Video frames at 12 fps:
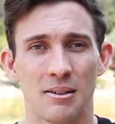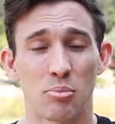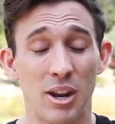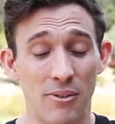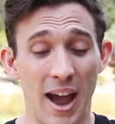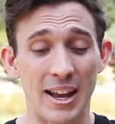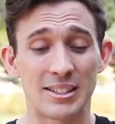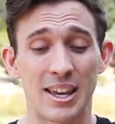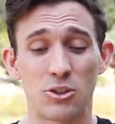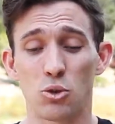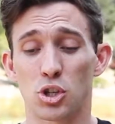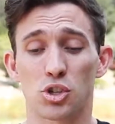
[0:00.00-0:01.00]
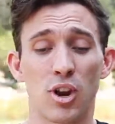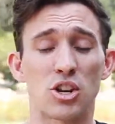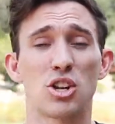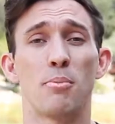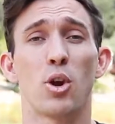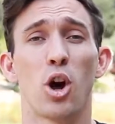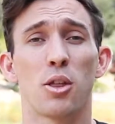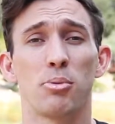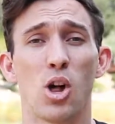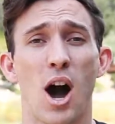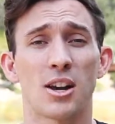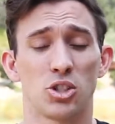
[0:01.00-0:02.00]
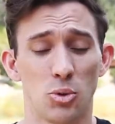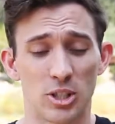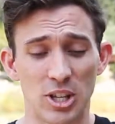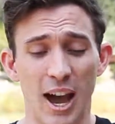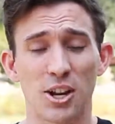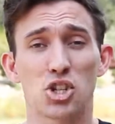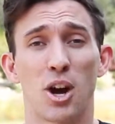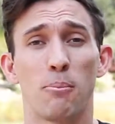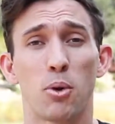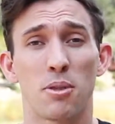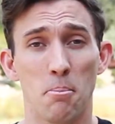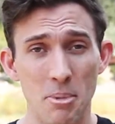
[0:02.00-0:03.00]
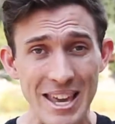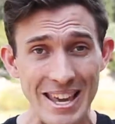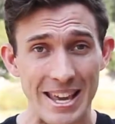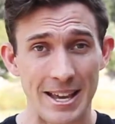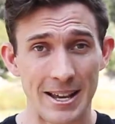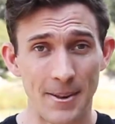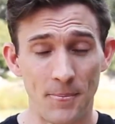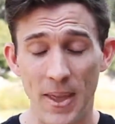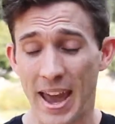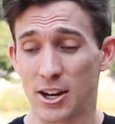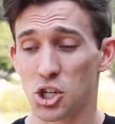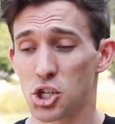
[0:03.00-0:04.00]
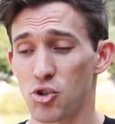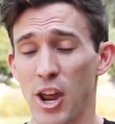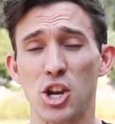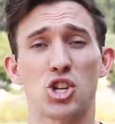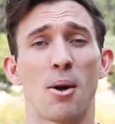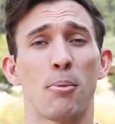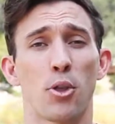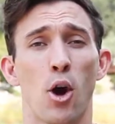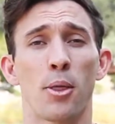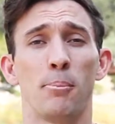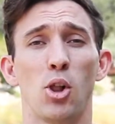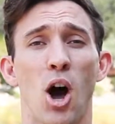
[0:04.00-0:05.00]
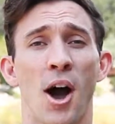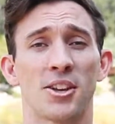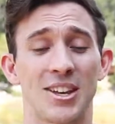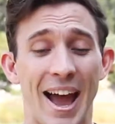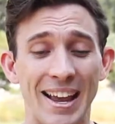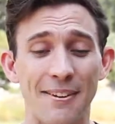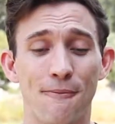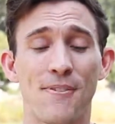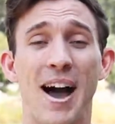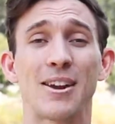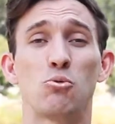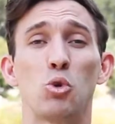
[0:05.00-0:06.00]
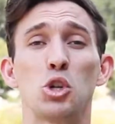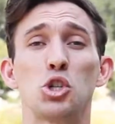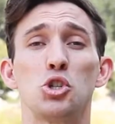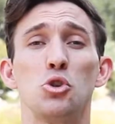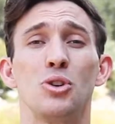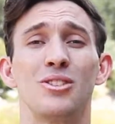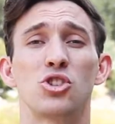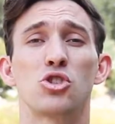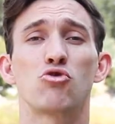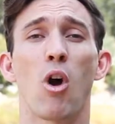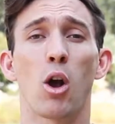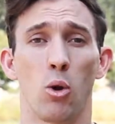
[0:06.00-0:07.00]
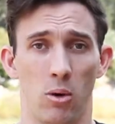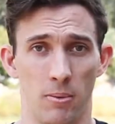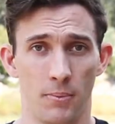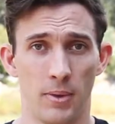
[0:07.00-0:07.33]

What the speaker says: But if I say do a straight jump at all the blocks, do a tuck jump with me, and a straight jump with all the blocks, I can find which students struggle,